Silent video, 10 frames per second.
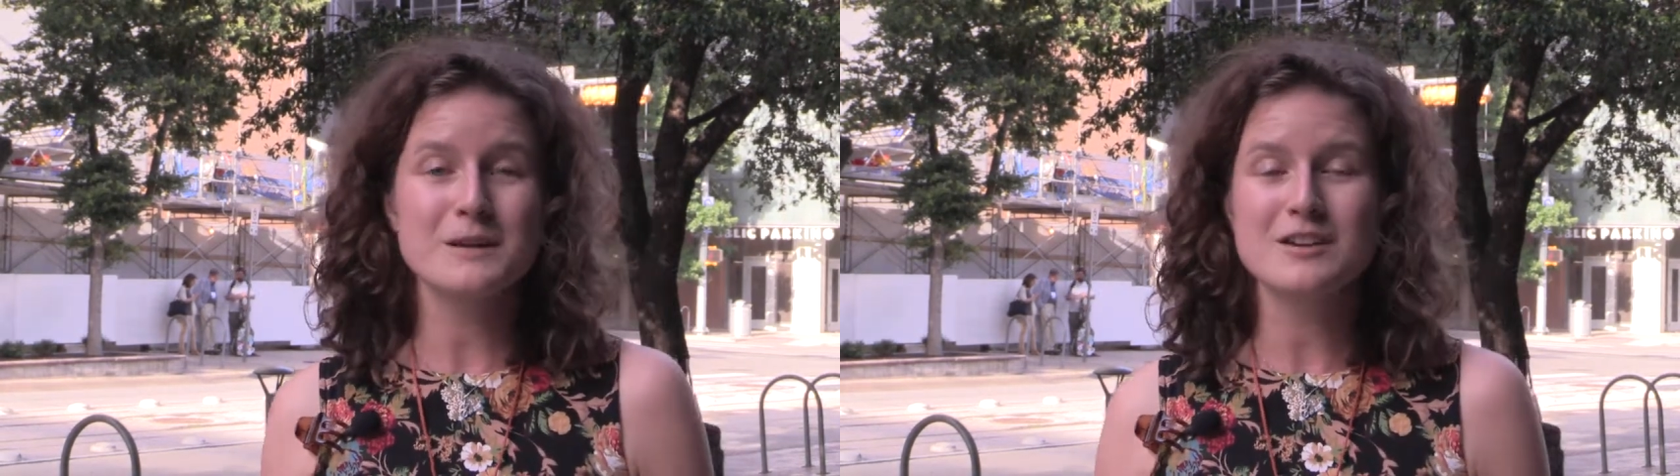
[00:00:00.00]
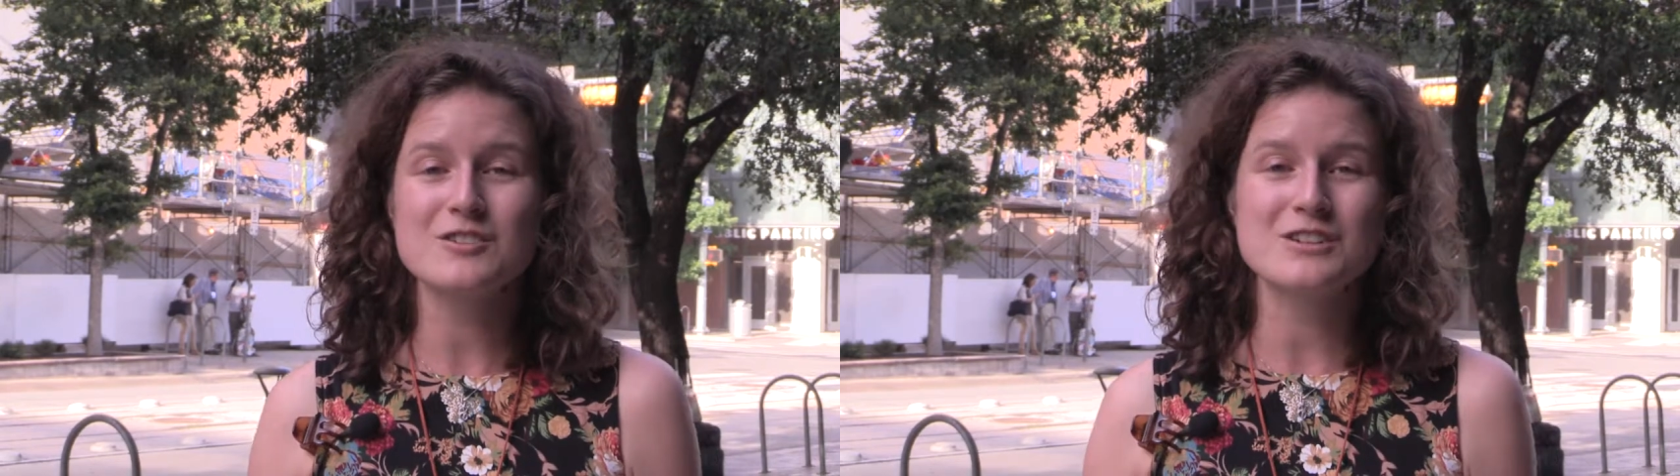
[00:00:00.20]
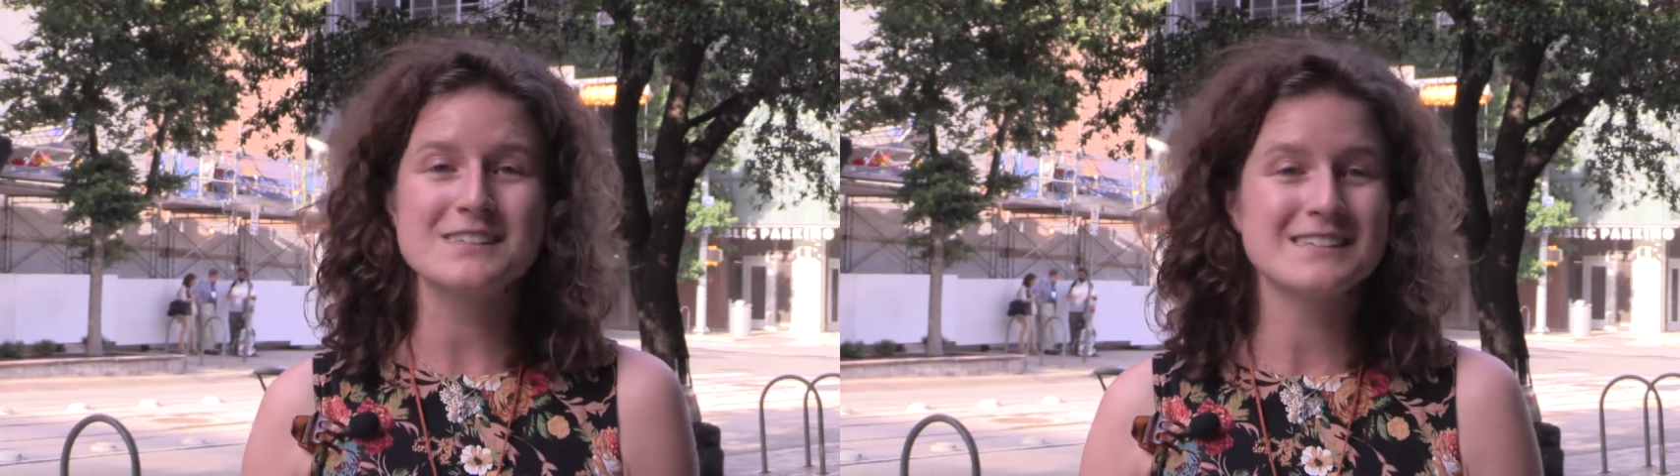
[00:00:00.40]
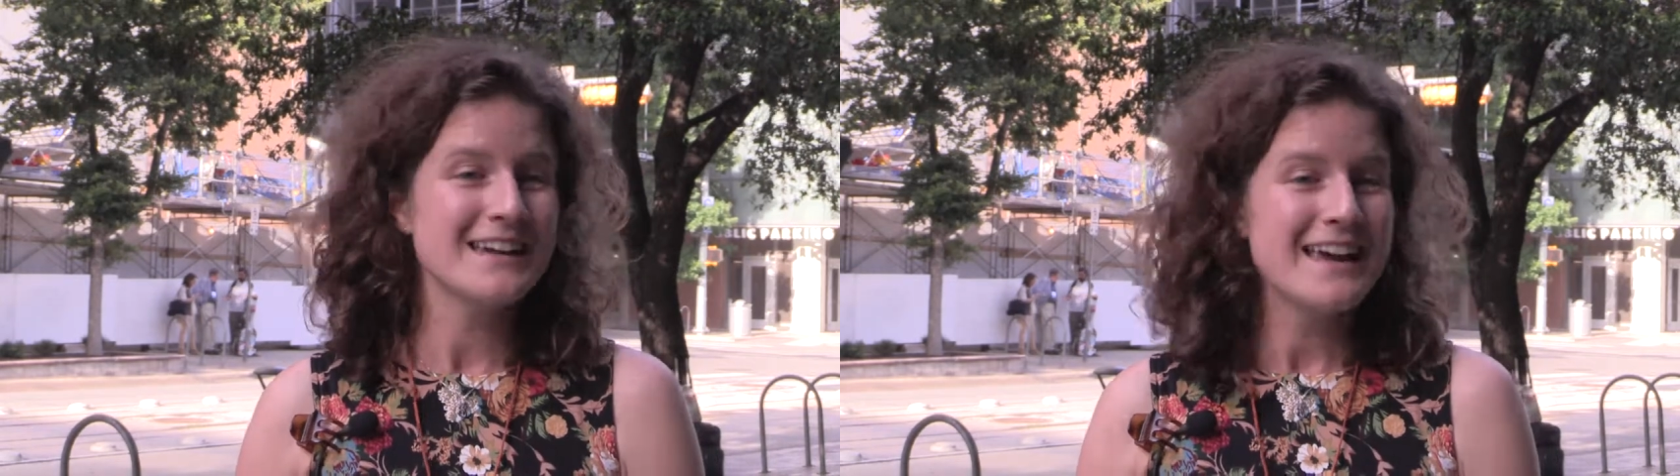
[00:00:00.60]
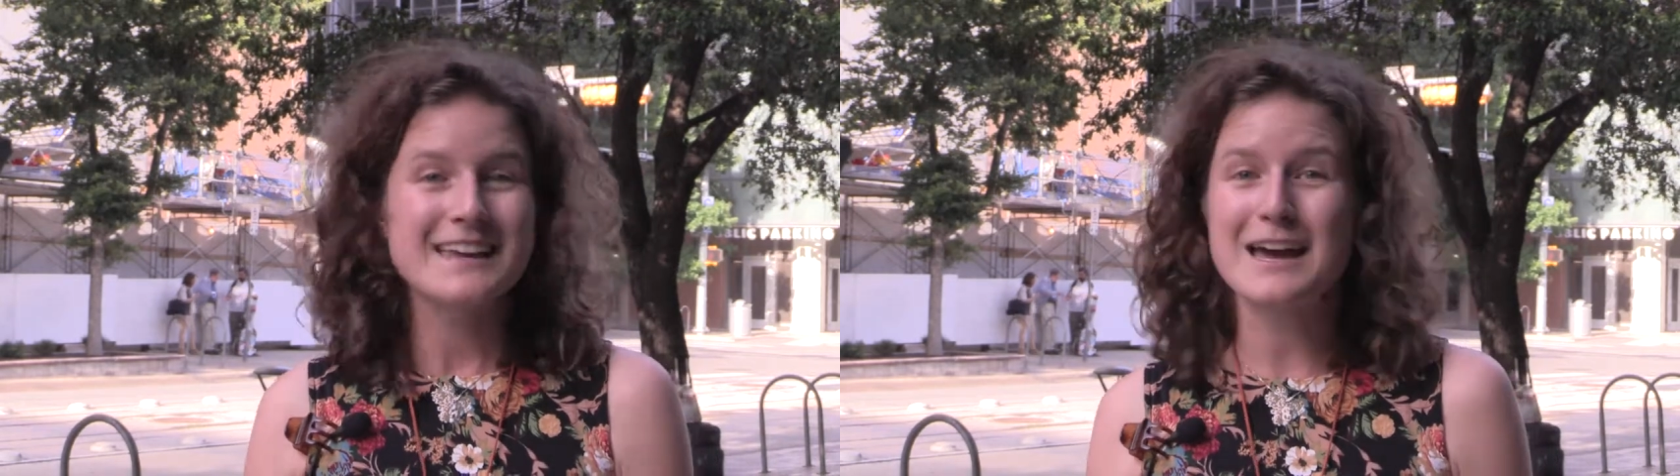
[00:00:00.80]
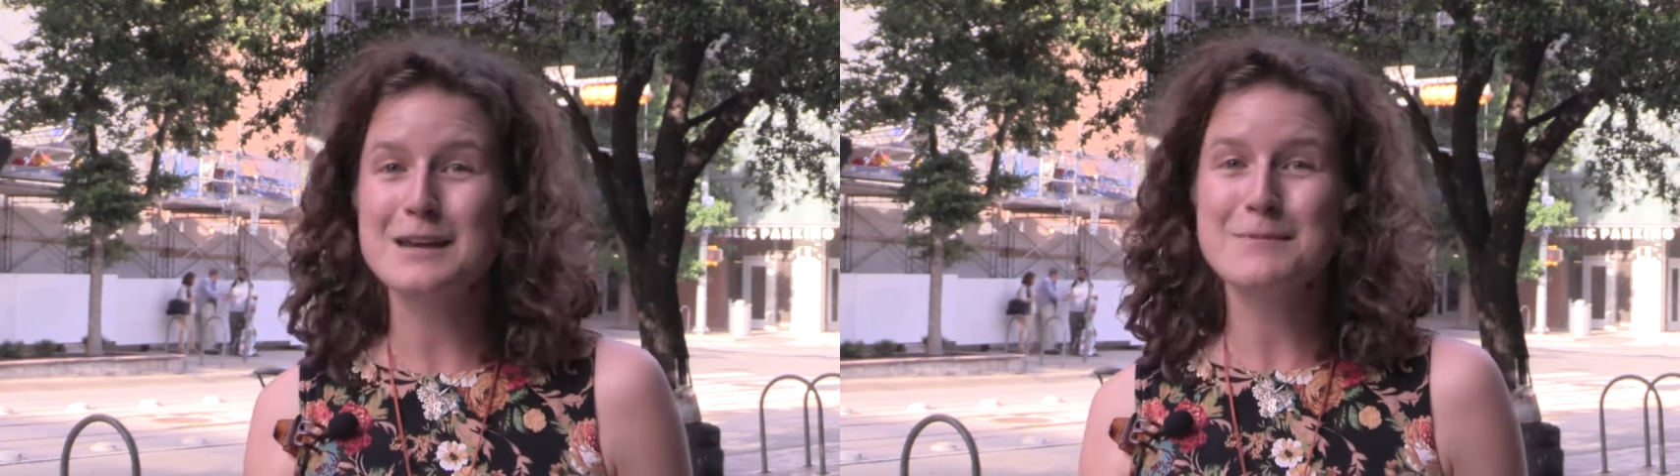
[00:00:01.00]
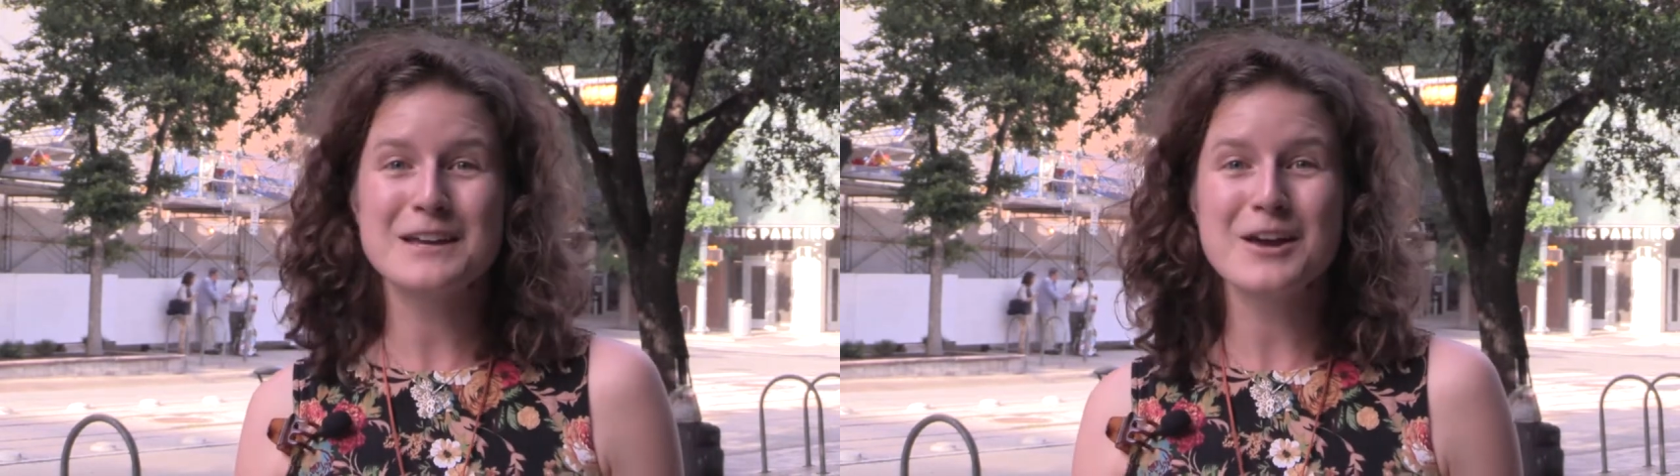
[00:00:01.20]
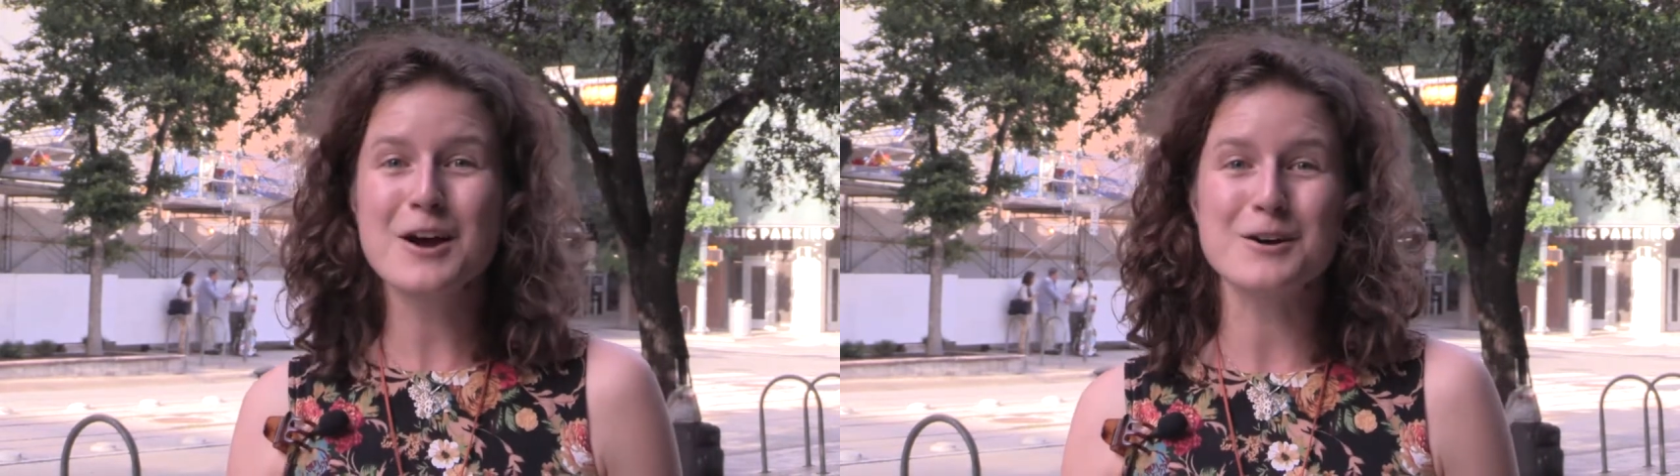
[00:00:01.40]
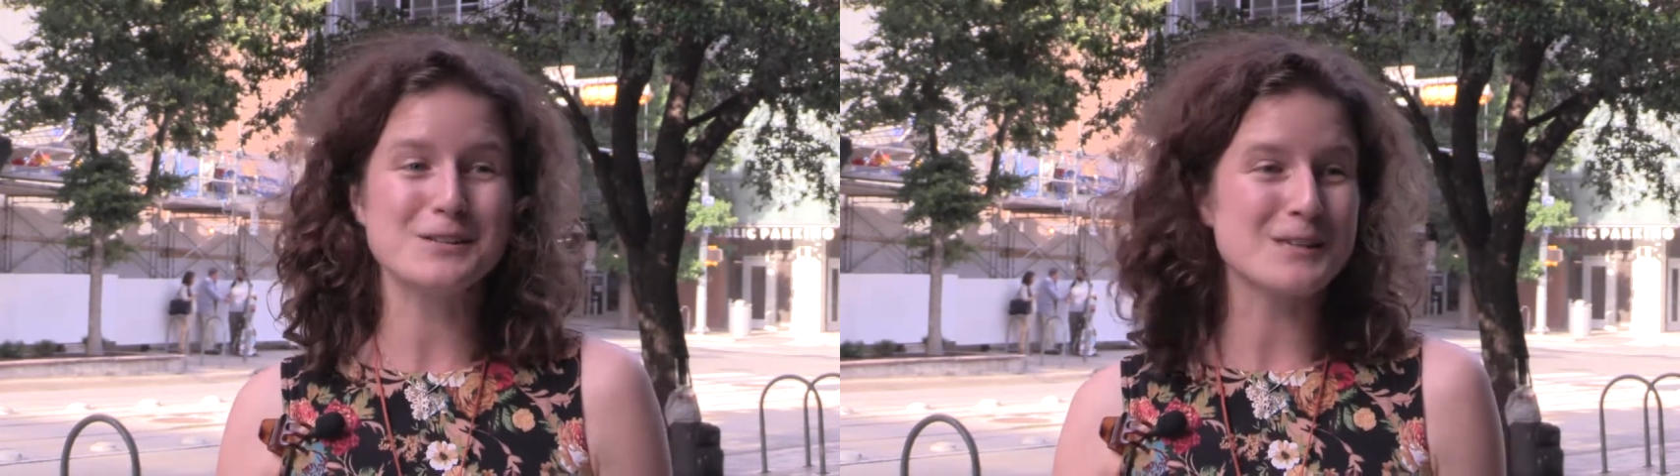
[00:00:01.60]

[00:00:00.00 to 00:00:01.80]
we could just get up and go.